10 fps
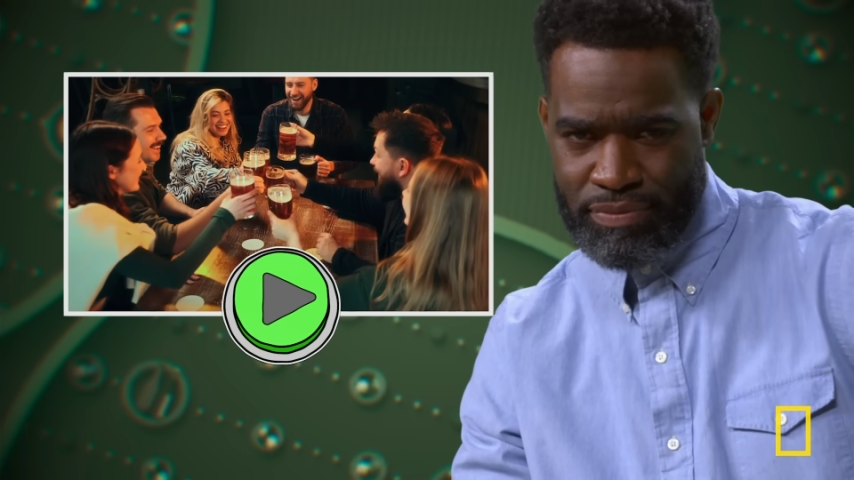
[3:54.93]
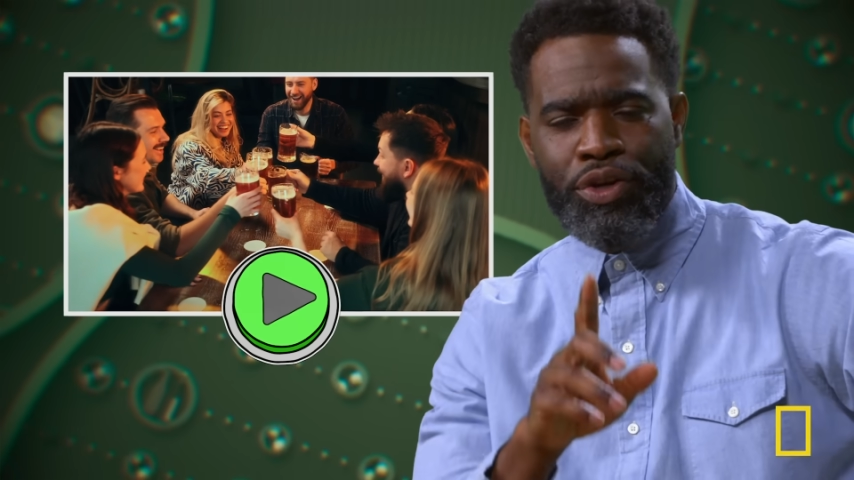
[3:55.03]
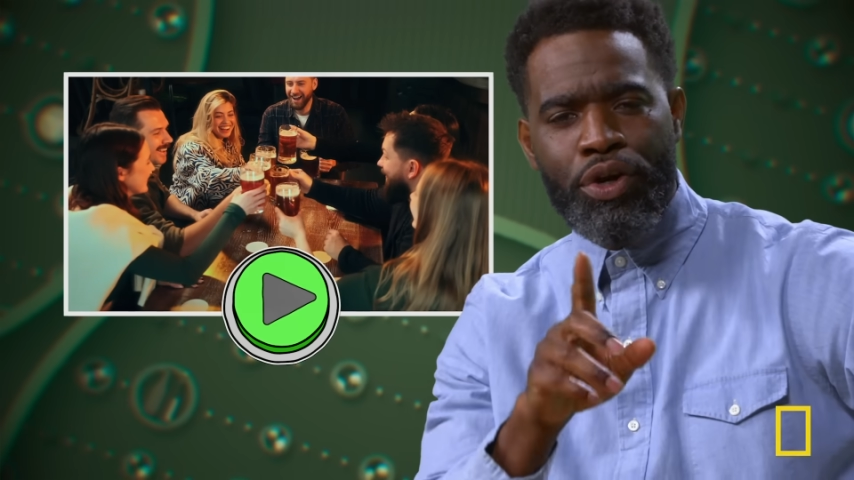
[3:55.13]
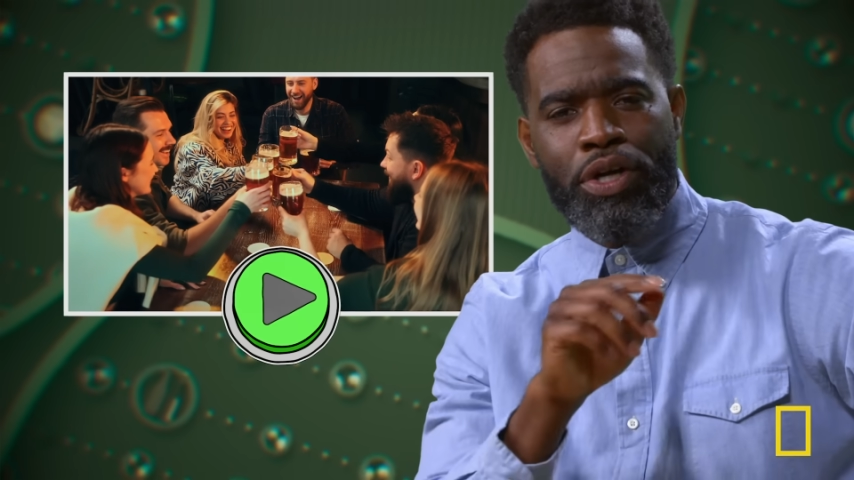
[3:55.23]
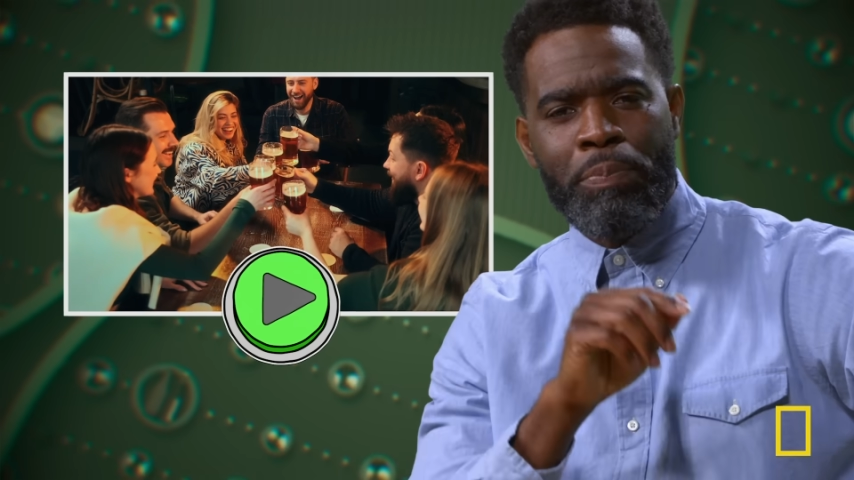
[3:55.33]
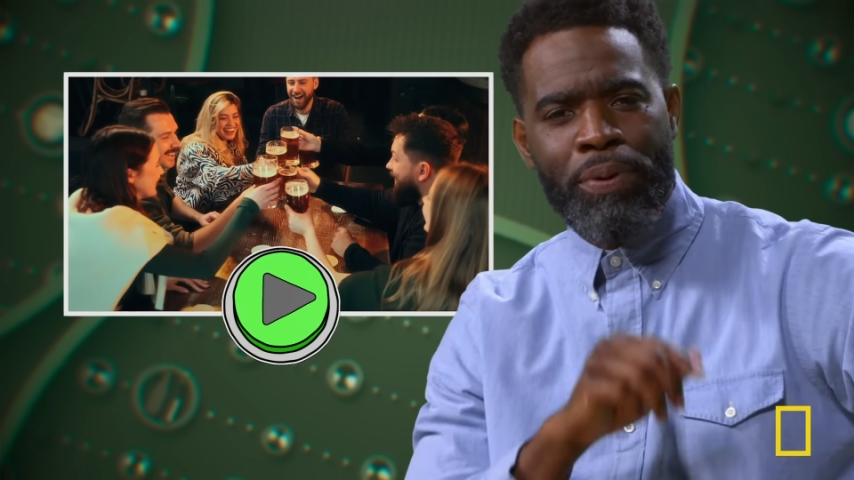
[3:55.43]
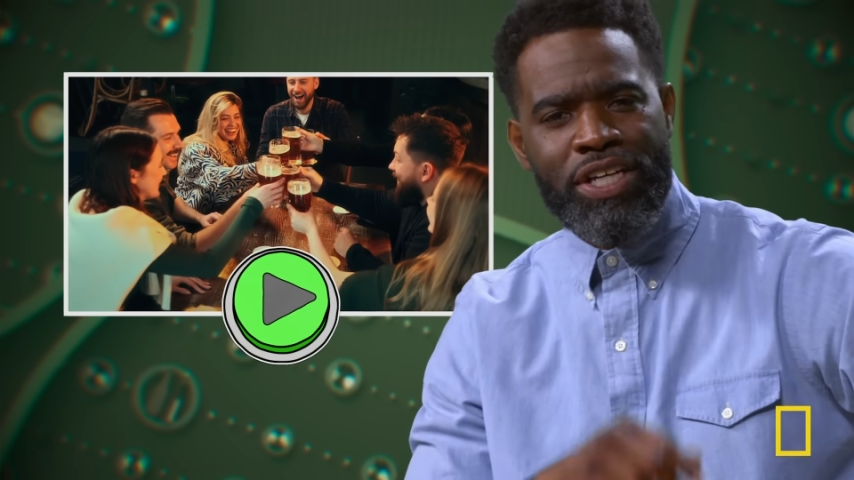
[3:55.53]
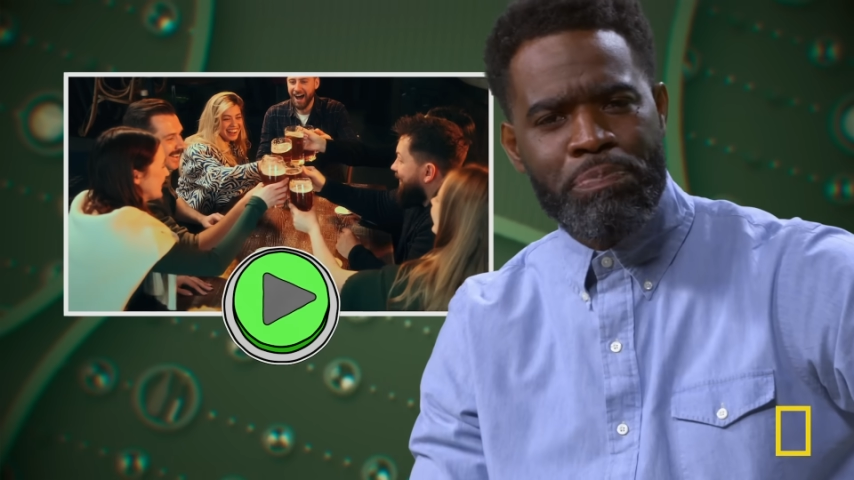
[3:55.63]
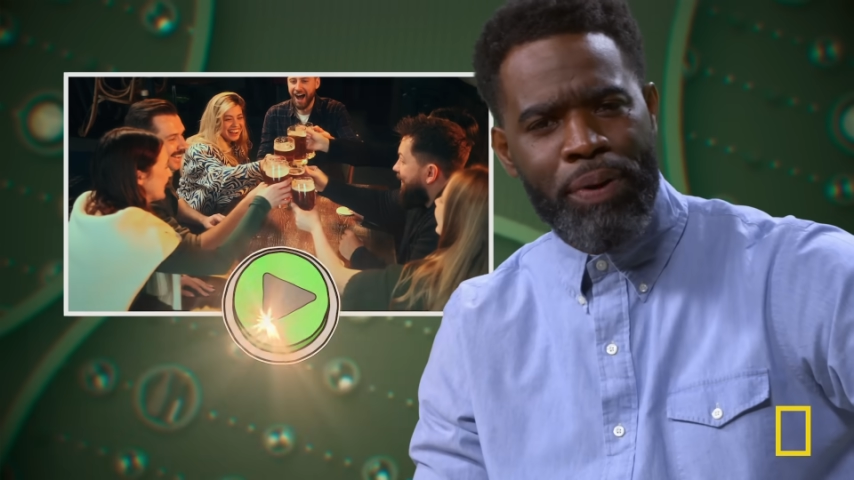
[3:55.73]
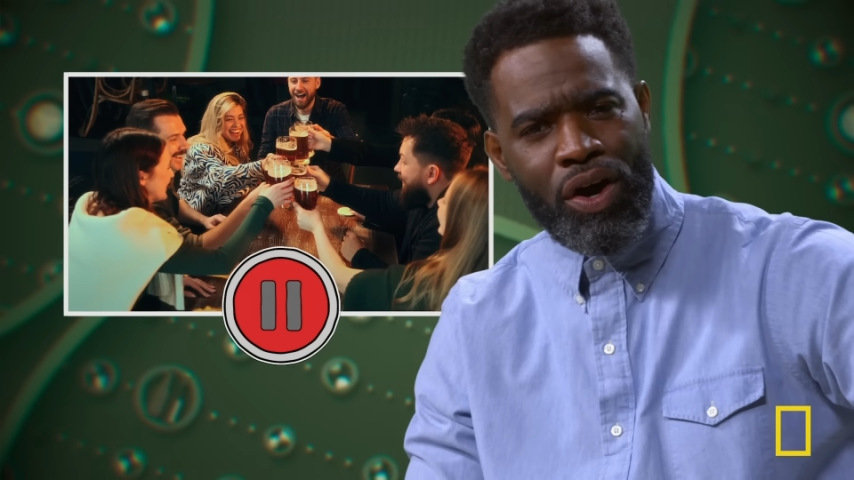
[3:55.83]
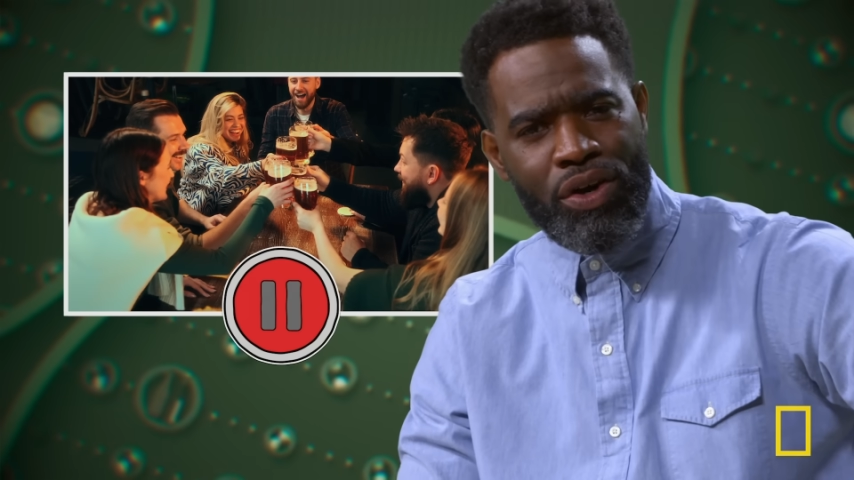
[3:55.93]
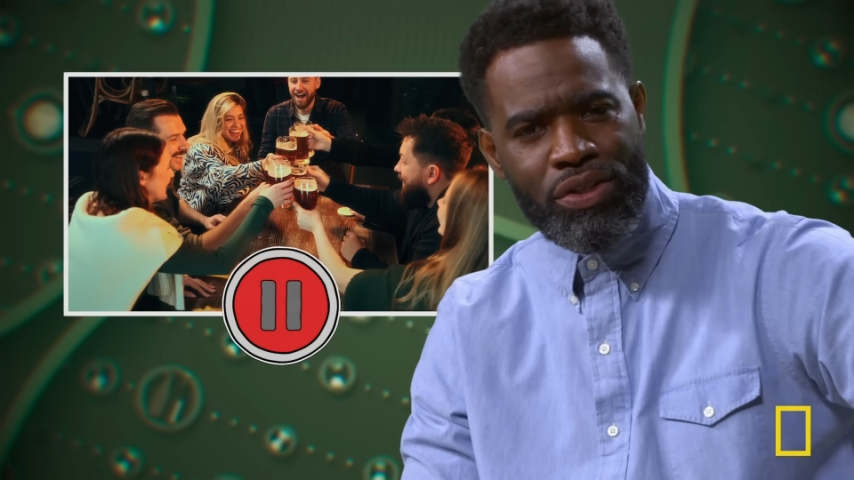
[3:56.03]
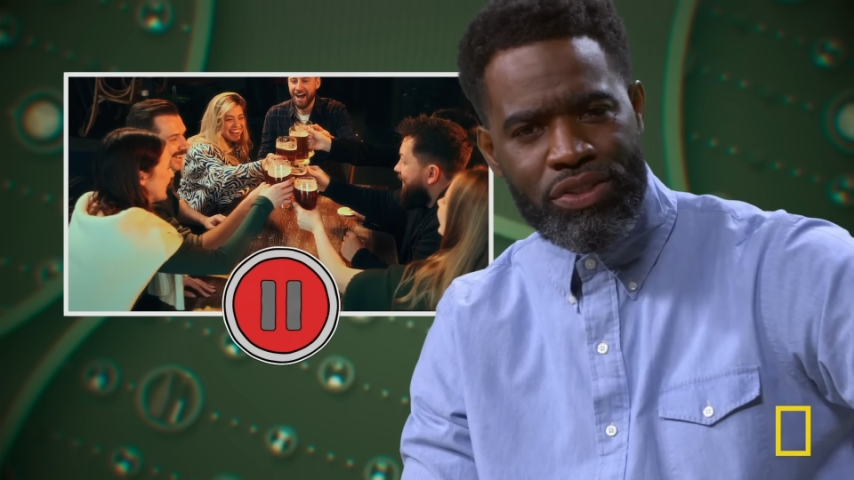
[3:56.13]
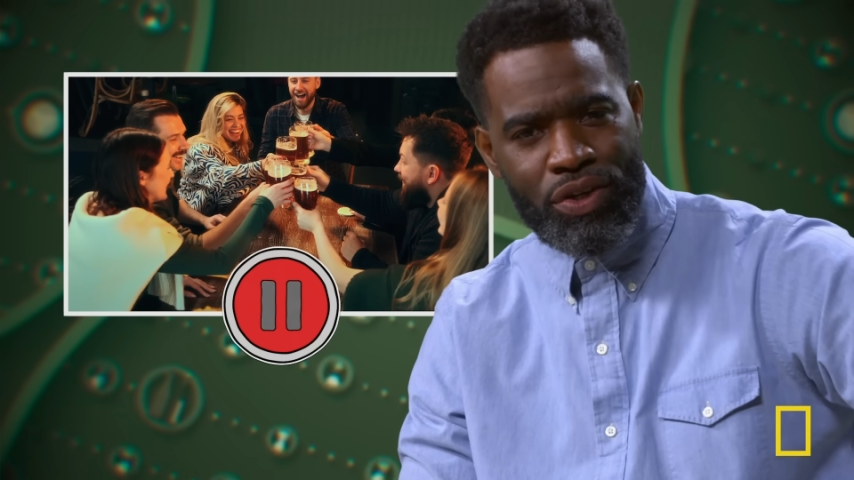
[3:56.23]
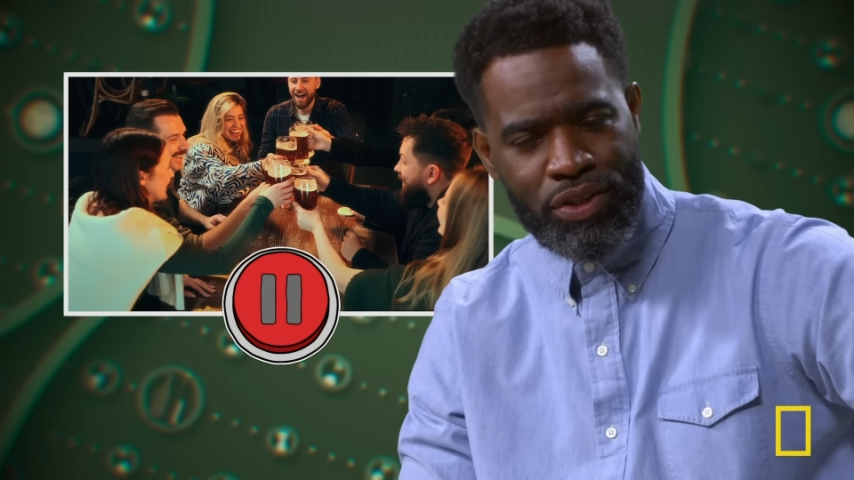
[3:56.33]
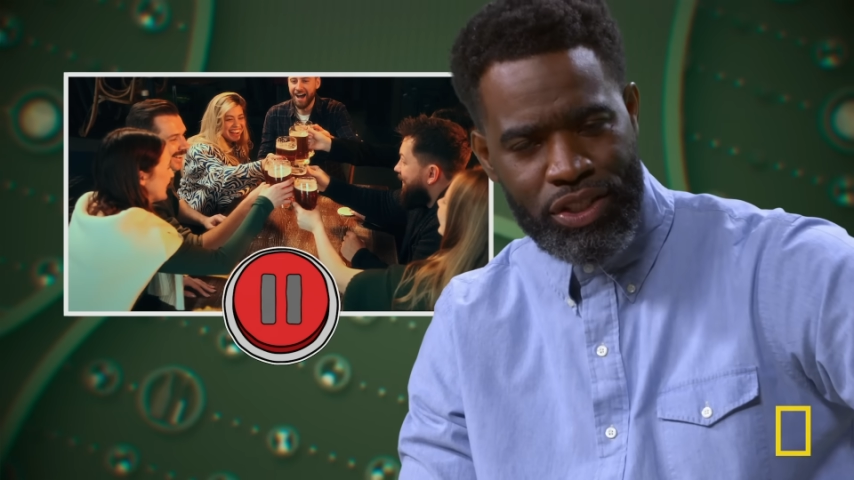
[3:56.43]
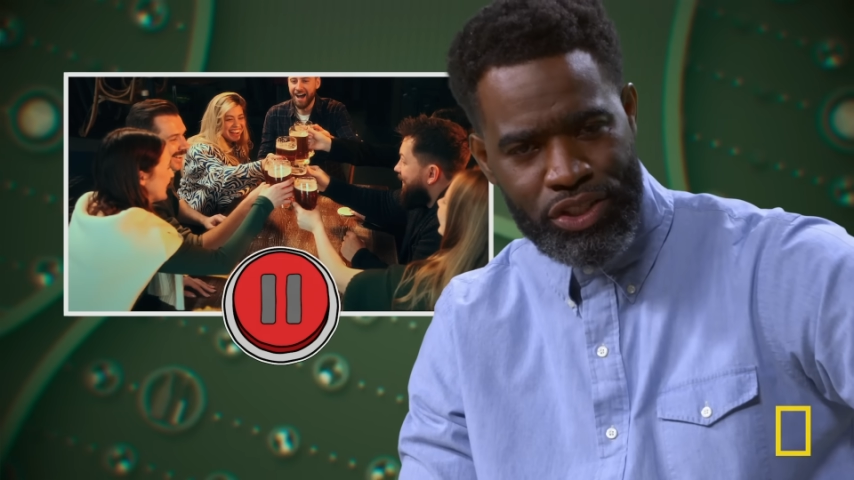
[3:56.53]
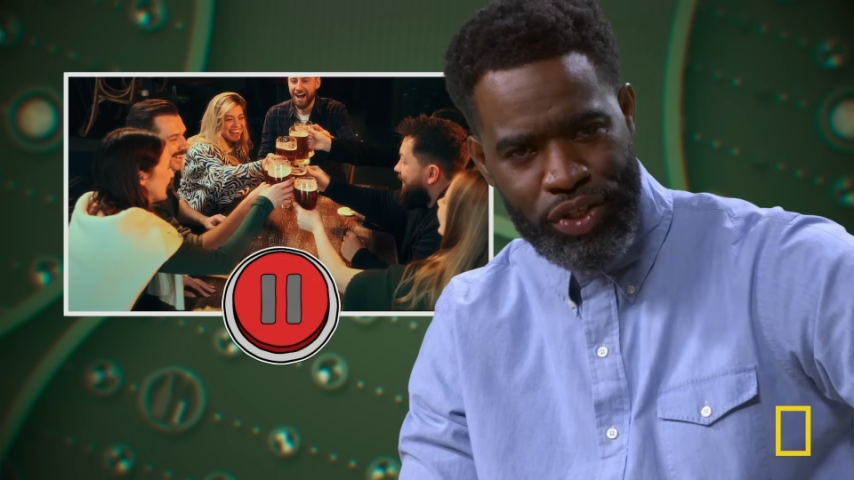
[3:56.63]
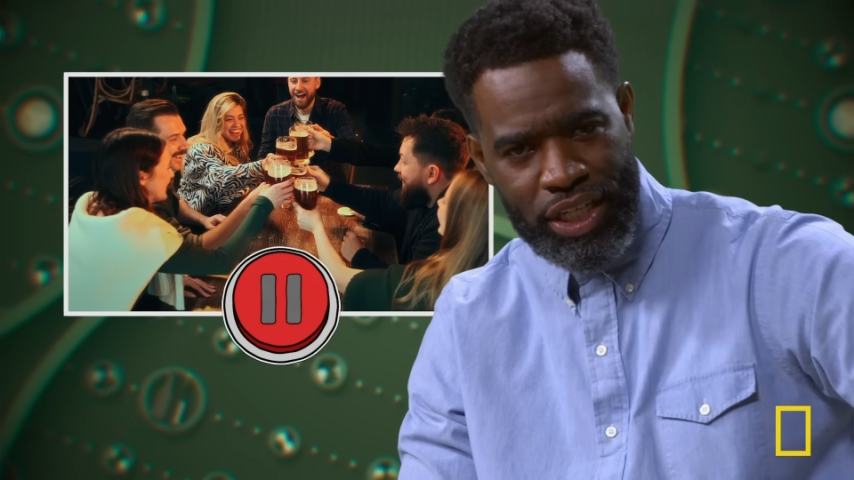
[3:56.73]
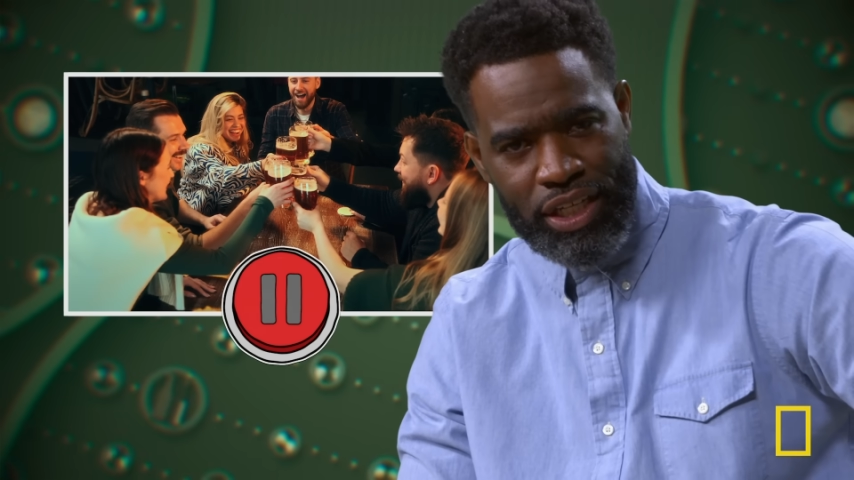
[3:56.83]
You're gonna press pause on the
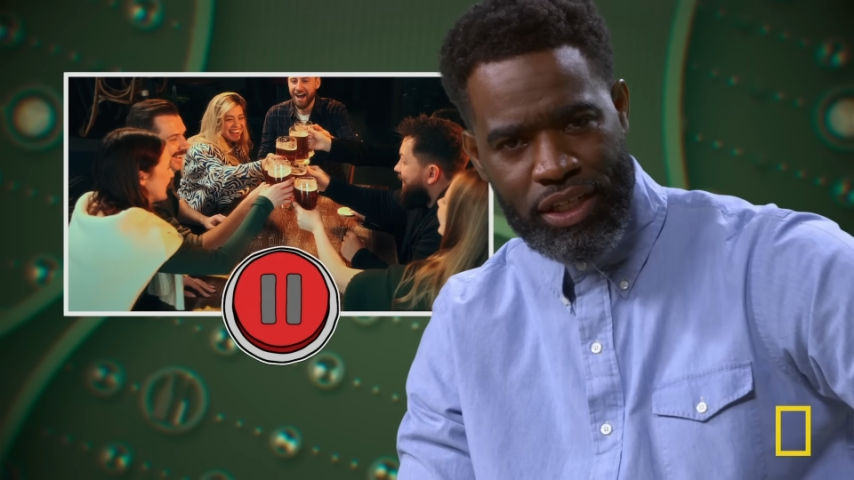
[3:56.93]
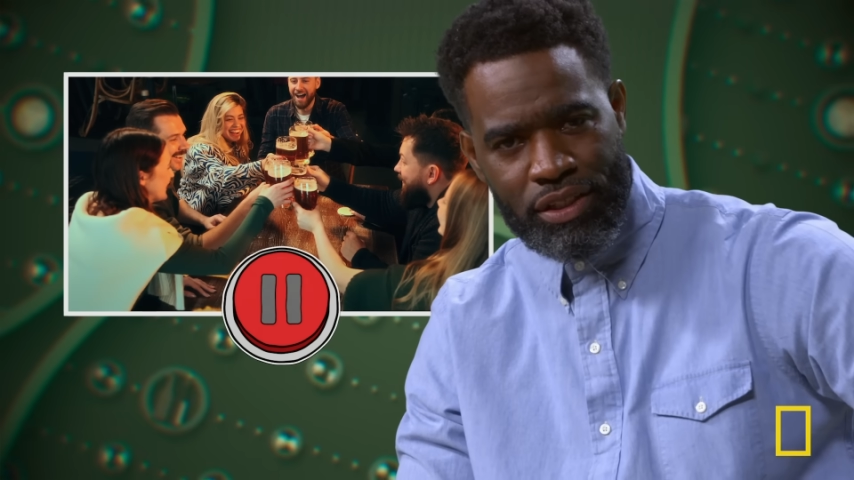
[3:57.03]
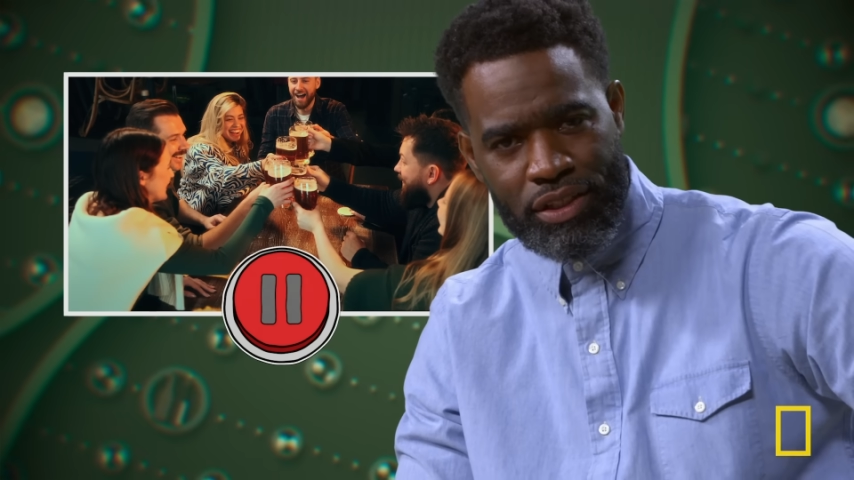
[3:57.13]
drinking.